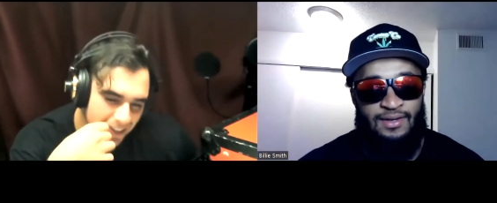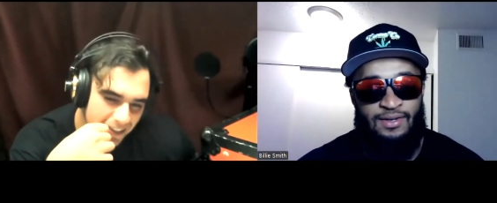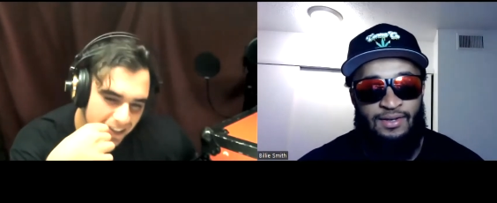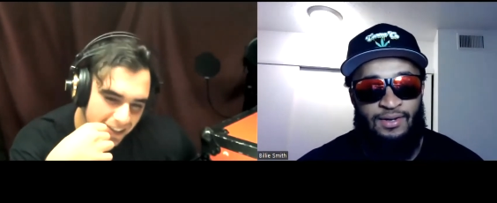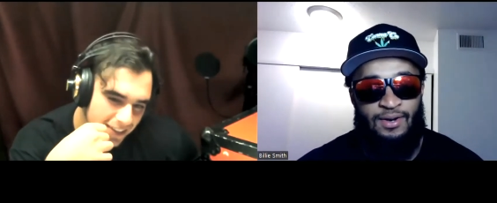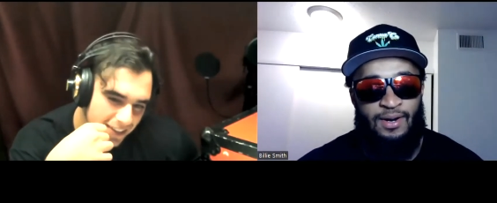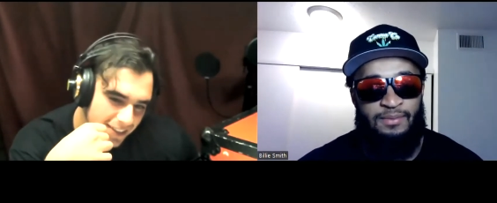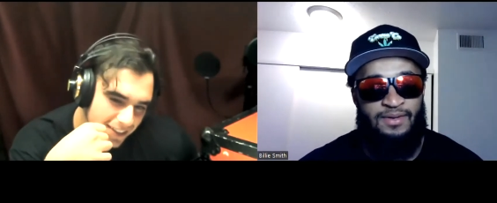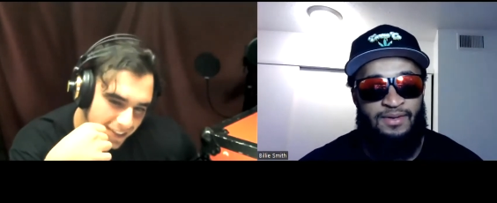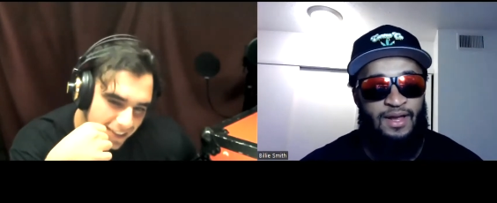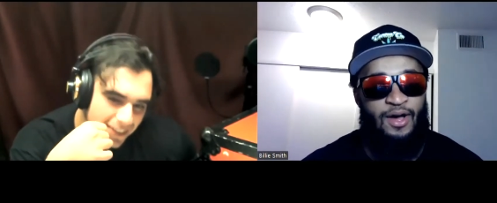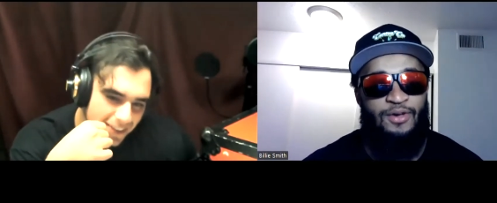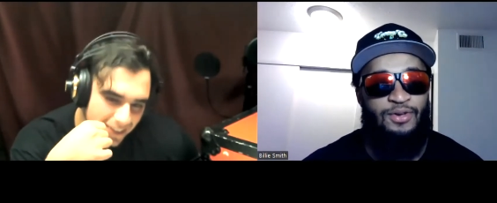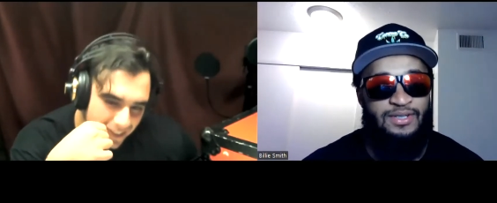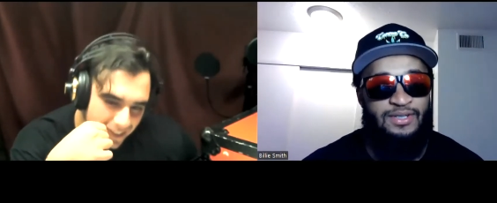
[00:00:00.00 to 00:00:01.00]
Speaker 1: You know what I'm saying?
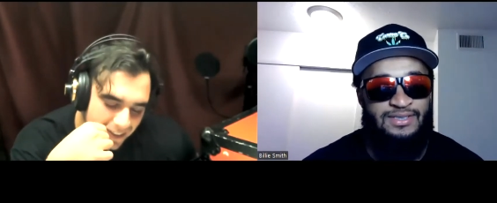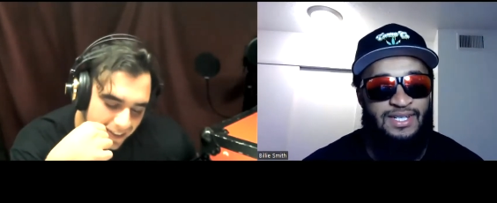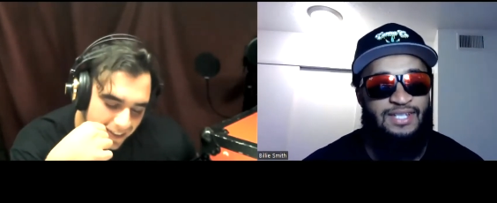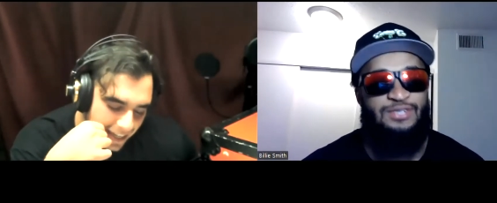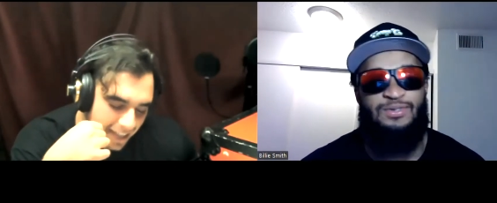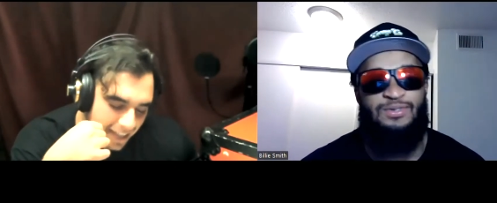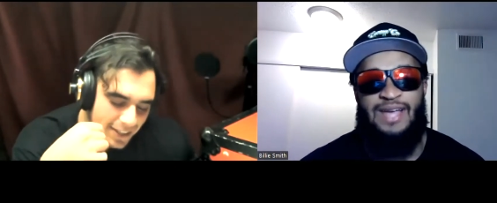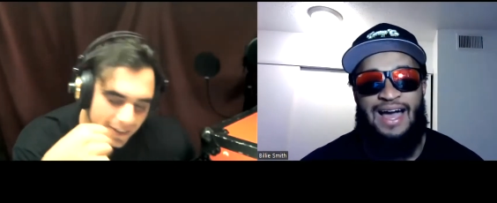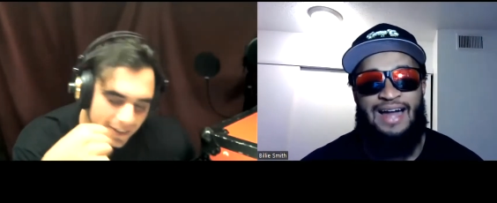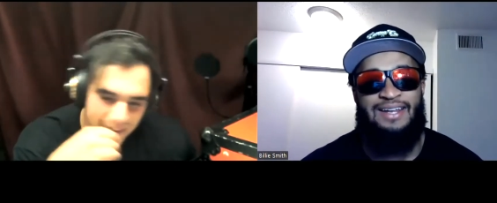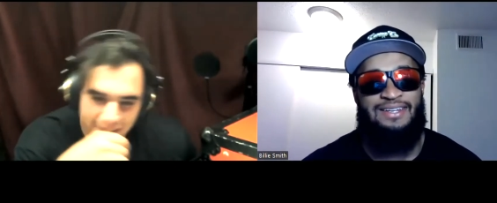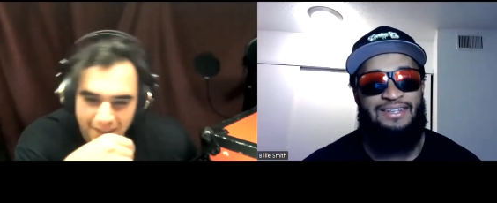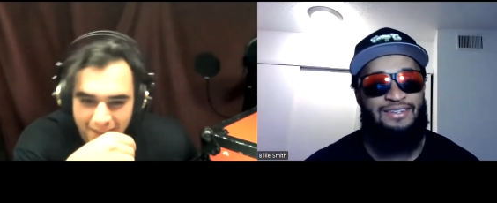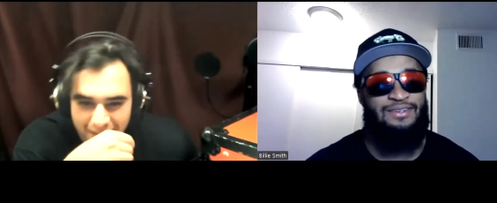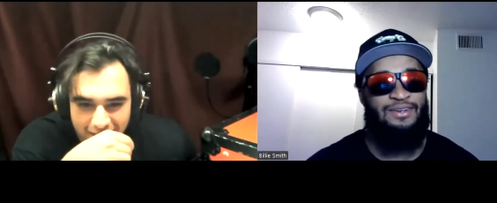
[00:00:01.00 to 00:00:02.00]
All you can say is you oh, got
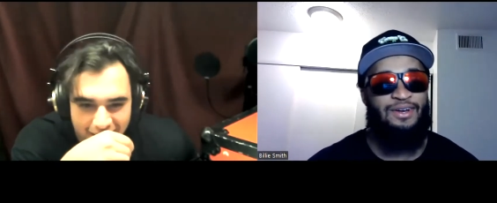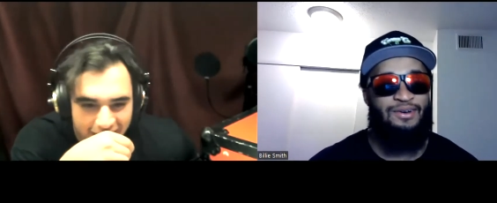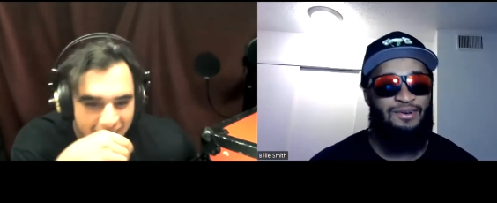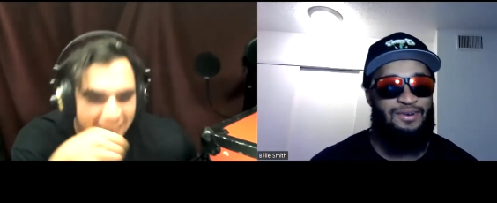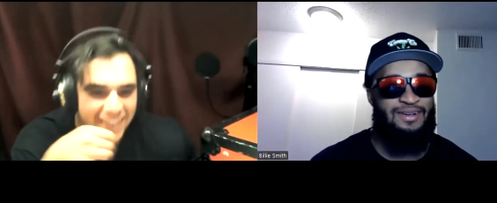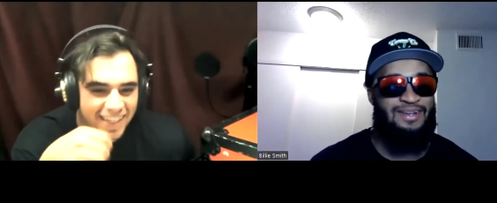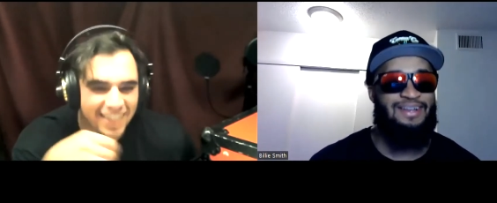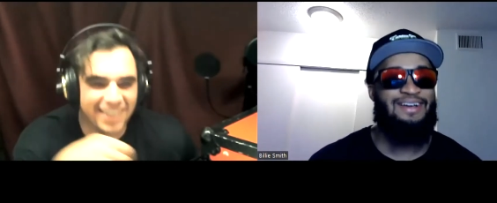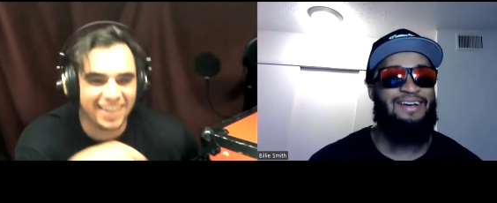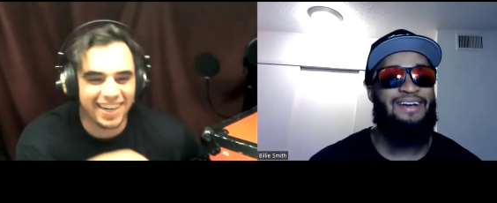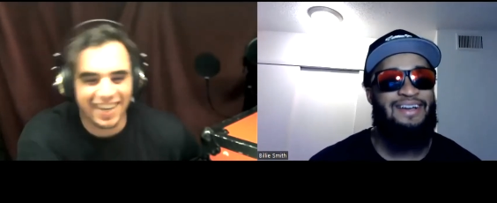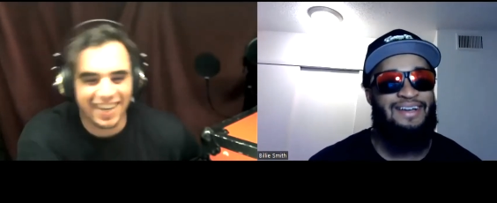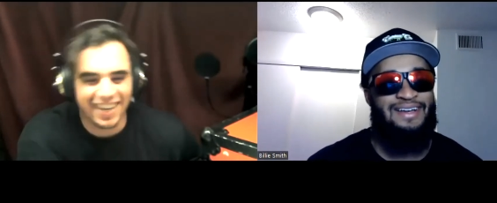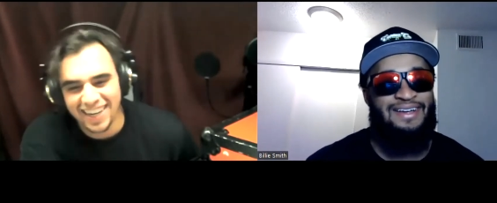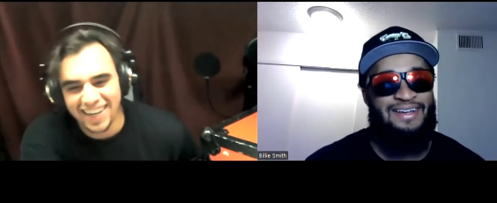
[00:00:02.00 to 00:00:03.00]
it. You
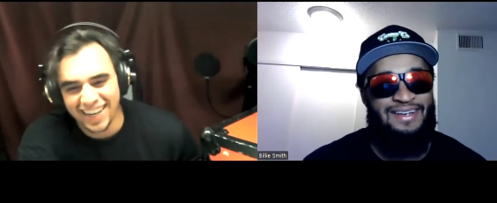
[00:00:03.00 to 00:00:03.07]
know?